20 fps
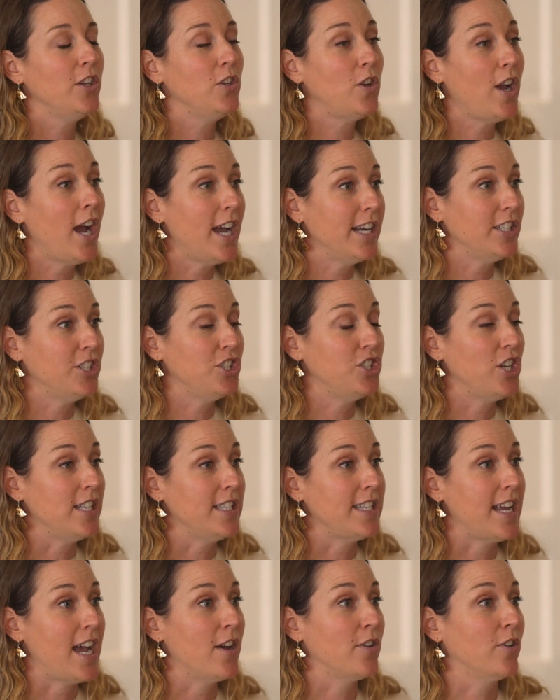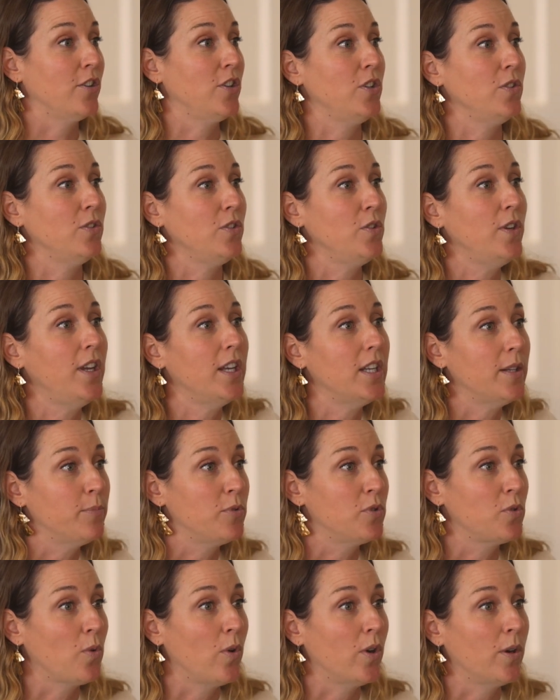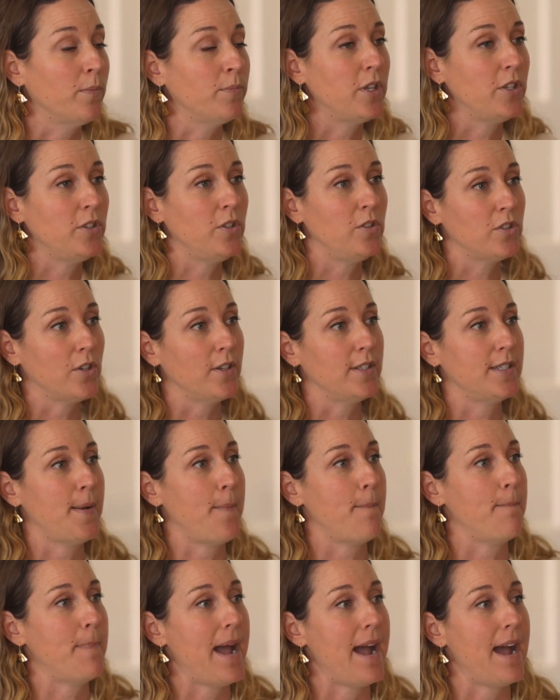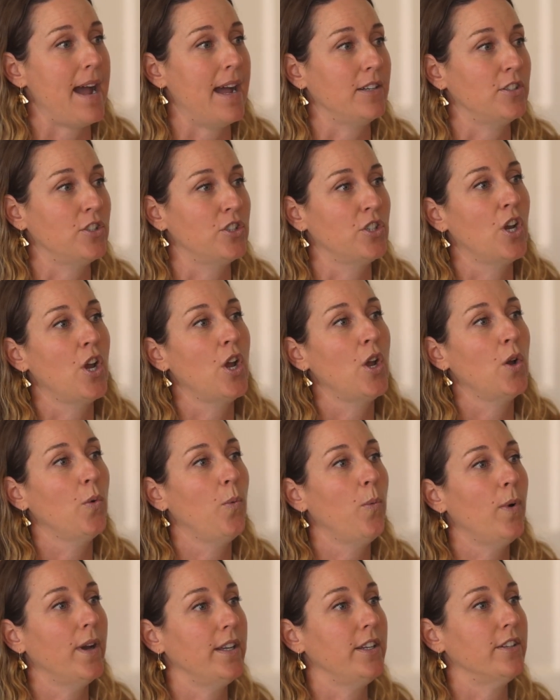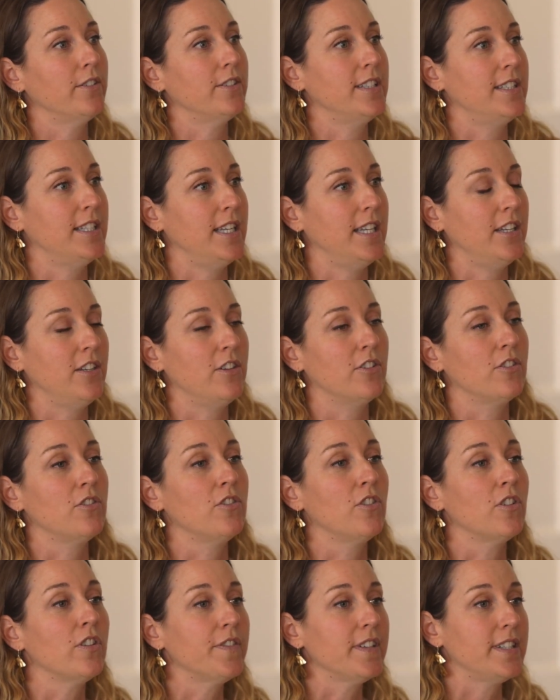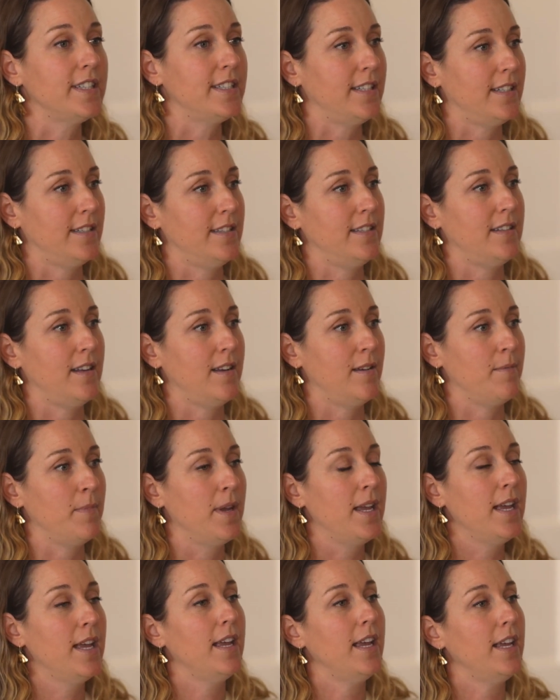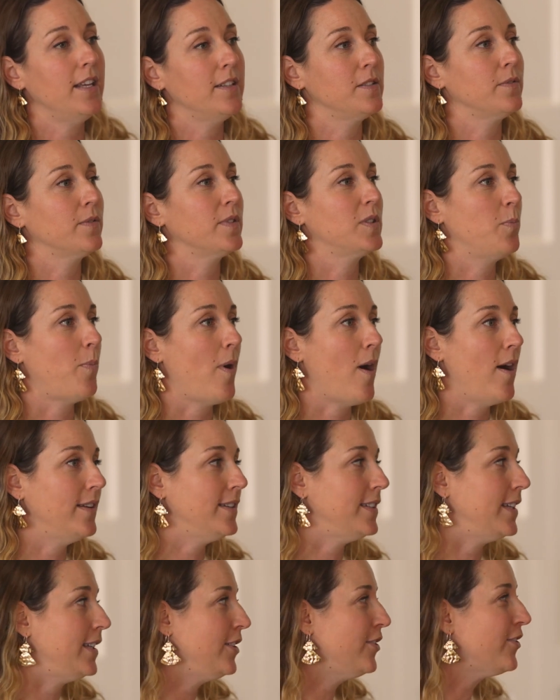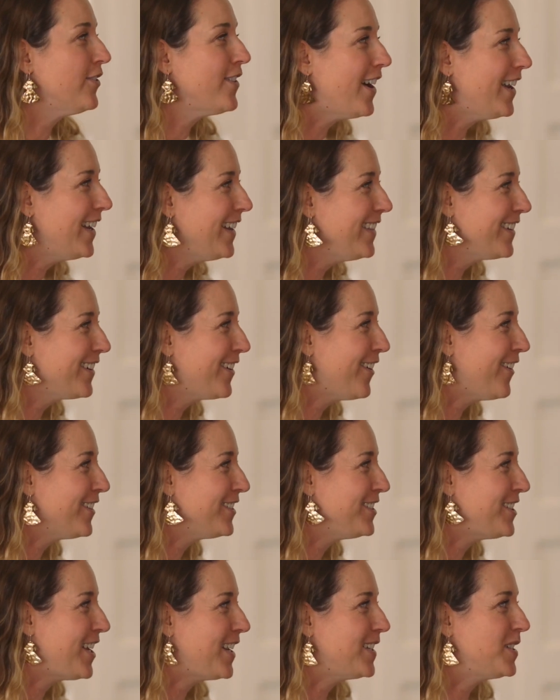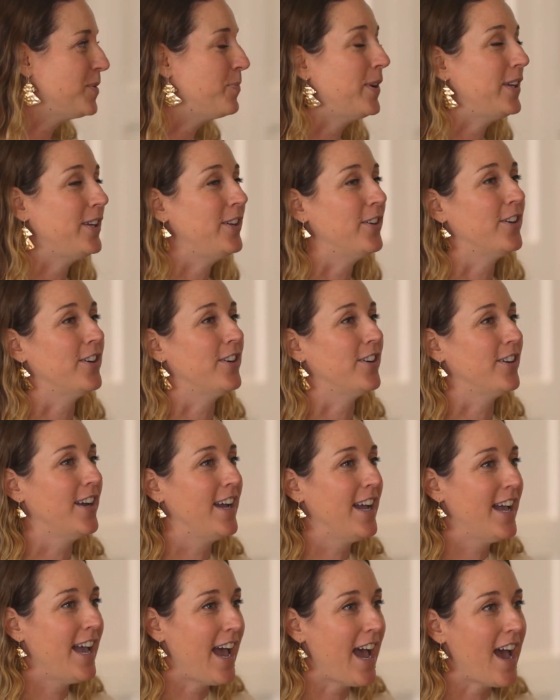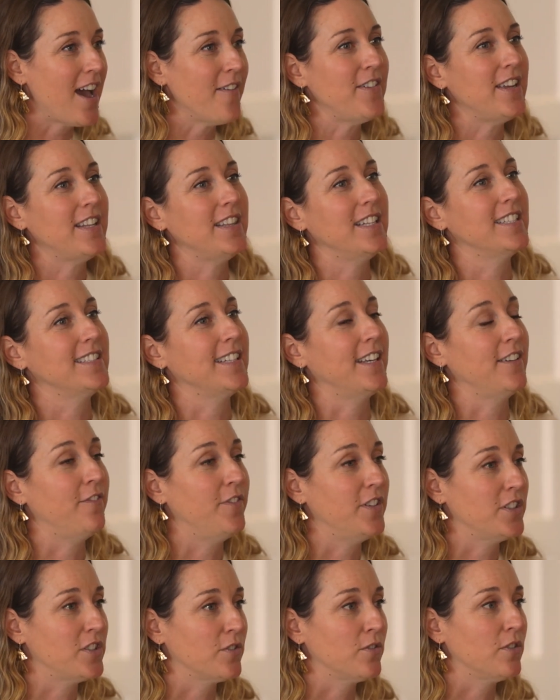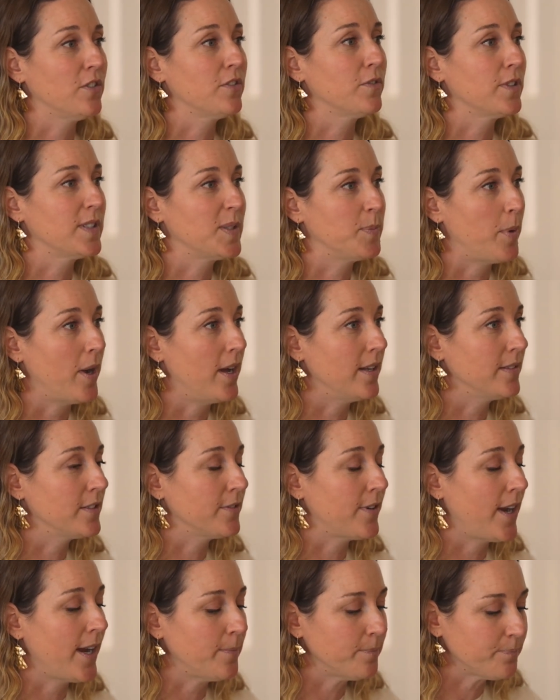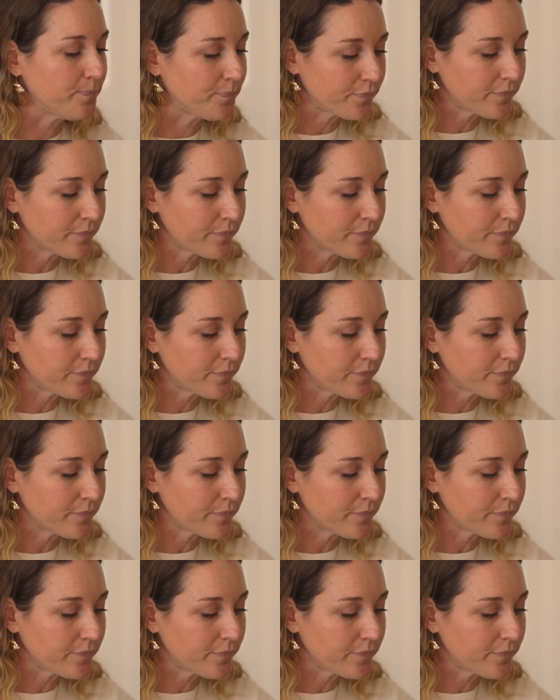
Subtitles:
You kind of shut down, or you get absorbed, and you start to match what you're seeing. Your nervous system is responding. You're not in the car chase, but you're having this like visceral response, right?